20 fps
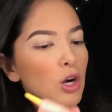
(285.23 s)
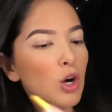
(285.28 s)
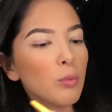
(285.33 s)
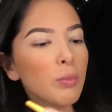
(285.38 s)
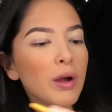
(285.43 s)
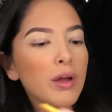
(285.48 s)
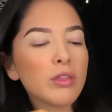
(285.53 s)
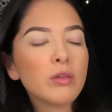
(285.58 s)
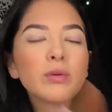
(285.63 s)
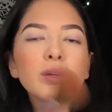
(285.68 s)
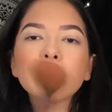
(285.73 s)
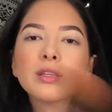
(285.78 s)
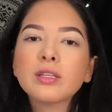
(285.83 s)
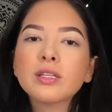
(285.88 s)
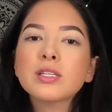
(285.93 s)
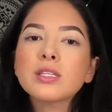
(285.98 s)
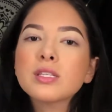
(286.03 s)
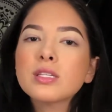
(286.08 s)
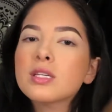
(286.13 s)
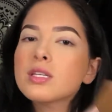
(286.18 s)
Oh, by the way,
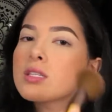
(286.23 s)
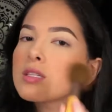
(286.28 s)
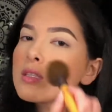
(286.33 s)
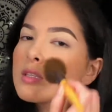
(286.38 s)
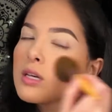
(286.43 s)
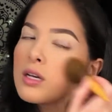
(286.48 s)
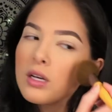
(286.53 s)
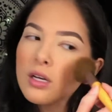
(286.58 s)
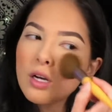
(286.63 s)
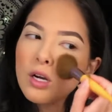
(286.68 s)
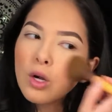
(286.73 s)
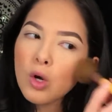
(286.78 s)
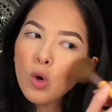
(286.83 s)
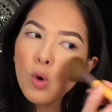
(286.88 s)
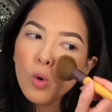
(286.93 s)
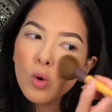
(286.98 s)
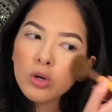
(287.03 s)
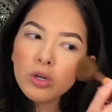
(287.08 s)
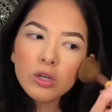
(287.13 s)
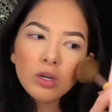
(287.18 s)
this is the
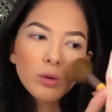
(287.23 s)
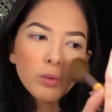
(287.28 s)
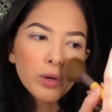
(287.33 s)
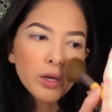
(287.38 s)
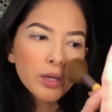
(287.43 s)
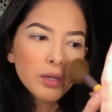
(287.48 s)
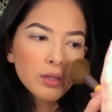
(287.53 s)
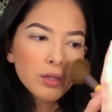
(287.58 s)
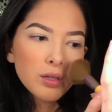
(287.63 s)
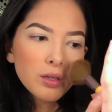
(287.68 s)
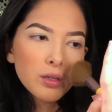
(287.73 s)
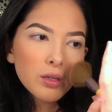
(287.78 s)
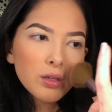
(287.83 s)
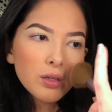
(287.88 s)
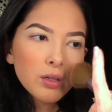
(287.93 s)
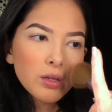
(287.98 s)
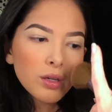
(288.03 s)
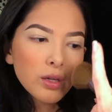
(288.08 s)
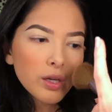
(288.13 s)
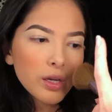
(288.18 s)
coral one.
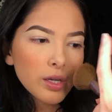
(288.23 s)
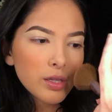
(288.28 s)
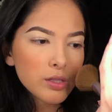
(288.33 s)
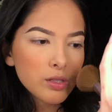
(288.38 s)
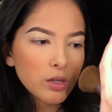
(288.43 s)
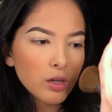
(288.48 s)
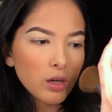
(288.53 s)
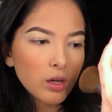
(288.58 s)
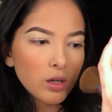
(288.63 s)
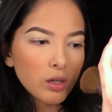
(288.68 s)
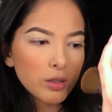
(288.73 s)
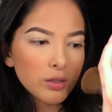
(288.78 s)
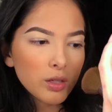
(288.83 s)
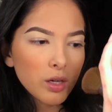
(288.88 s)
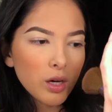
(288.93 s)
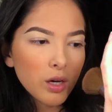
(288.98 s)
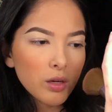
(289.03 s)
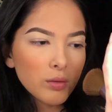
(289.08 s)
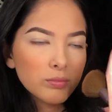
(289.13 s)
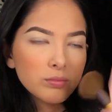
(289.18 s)
It's called
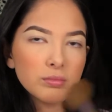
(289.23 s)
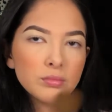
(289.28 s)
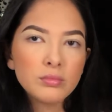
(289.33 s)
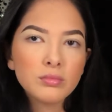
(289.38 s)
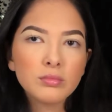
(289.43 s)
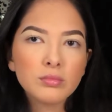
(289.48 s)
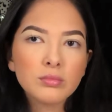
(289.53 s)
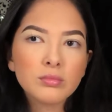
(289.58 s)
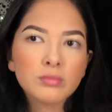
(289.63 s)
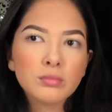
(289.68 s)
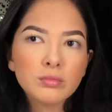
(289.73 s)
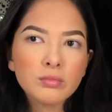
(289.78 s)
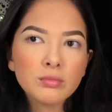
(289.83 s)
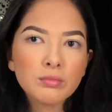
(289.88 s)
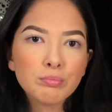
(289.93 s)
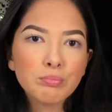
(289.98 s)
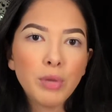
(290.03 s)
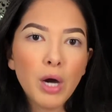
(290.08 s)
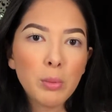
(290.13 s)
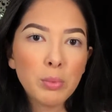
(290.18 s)

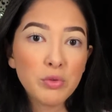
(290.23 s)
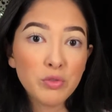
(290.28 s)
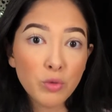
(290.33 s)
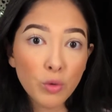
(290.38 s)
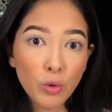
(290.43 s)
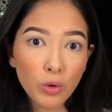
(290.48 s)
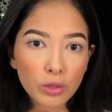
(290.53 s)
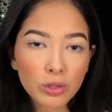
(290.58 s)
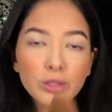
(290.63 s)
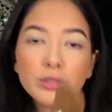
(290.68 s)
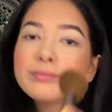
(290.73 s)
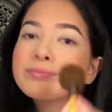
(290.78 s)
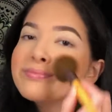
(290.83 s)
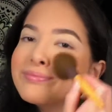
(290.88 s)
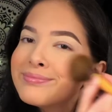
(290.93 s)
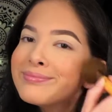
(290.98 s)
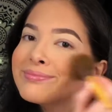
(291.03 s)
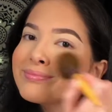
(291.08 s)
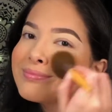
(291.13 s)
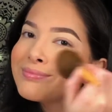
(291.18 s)
Pop of Coral.
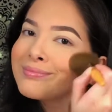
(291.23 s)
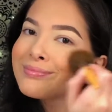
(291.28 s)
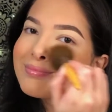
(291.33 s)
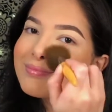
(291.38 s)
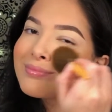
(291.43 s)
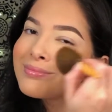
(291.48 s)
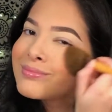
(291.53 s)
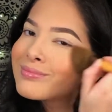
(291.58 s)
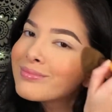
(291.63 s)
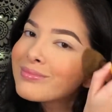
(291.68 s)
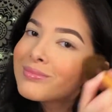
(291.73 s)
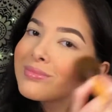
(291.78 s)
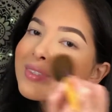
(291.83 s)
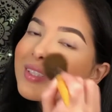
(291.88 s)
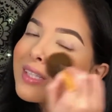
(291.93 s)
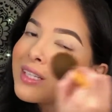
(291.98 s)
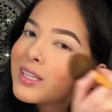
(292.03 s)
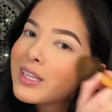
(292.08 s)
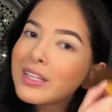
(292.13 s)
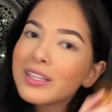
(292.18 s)

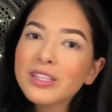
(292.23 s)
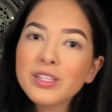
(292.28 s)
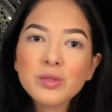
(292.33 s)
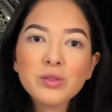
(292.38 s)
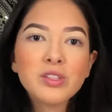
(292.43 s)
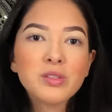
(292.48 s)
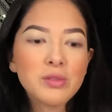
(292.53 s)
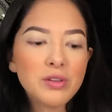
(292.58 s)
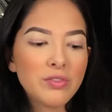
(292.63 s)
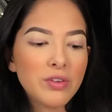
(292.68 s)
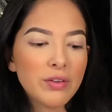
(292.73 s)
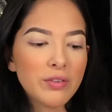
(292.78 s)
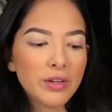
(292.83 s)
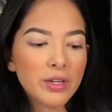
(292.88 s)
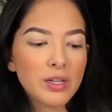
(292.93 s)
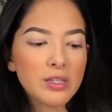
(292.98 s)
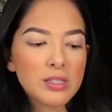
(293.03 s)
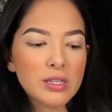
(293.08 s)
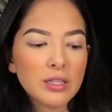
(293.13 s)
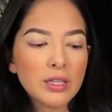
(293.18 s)
This one's my favorite
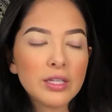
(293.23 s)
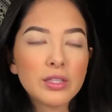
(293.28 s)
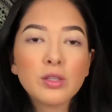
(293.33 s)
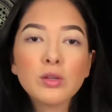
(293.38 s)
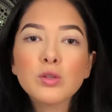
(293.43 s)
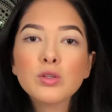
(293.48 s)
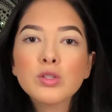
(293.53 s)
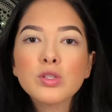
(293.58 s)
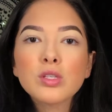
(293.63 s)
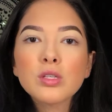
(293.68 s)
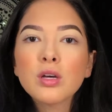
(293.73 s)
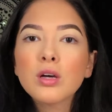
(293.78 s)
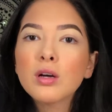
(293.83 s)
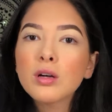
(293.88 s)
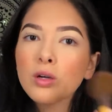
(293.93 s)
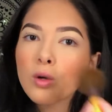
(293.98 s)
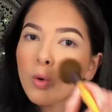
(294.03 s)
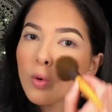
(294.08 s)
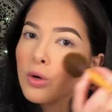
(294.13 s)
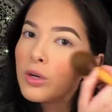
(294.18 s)
because I like those
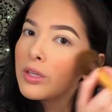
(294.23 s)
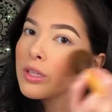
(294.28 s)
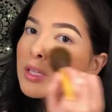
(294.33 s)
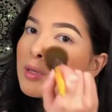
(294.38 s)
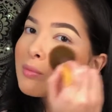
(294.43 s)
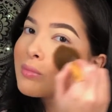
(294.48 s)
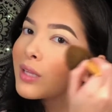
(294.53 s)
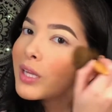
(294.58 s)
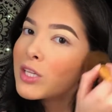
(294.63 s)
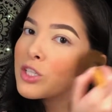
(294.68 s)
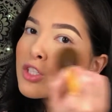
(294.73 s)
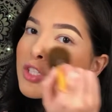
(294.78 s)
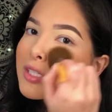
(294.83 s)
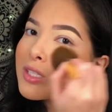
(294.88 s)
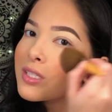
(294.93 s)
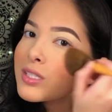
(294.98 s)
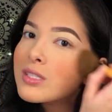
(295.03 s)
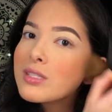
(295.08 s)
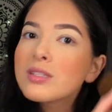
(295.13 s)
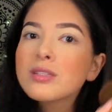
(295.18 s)
corally
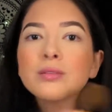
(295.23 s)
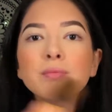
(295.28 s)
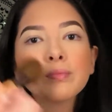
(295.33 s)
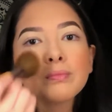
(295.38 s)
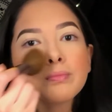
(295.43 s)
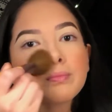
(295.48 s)
blushes.